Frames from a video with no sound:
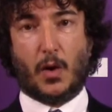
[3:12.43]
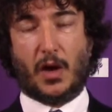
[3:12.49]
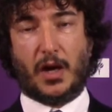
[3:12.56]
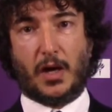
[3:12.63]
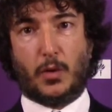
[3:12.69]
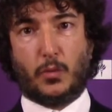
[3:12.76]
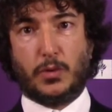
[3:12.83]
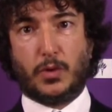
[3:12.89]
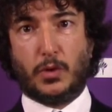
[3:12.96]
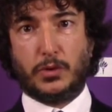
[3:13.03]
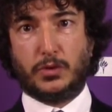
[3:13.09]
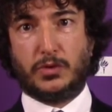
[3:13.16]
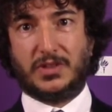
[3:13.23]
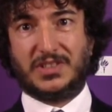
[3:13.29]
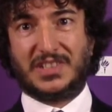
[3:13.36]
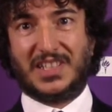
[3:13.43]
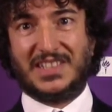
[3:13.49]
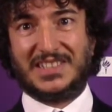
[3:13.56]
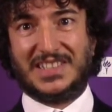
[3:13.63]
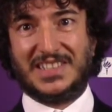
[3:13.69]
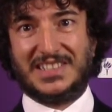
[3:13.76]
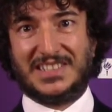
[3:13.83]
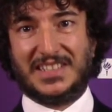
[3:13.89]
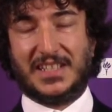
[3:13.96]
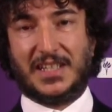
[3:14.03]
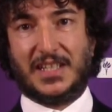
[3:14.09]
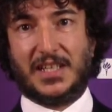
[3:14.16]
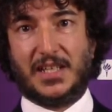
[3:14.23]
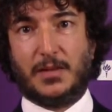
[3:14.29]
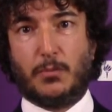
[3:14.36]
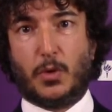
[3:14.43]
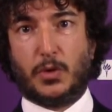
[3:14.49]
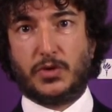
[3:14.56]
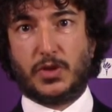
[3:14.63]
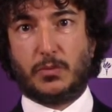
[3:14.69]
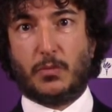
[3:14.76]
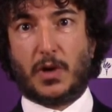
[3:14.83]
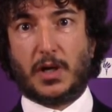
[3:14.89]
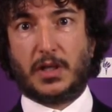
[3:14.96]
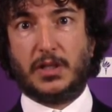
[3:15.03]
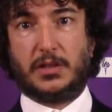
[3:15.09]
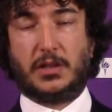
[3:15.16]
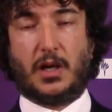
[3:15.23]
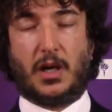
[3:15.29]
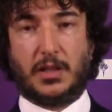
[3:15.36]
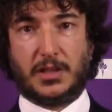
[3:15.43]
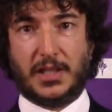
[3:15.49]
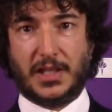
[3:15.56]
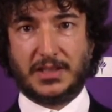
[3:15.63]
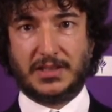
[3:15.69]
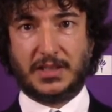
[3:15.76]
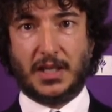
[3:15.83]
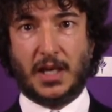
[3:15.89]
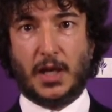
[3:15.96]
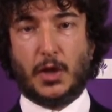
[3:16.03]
We're going to discuss this in the emerging market context.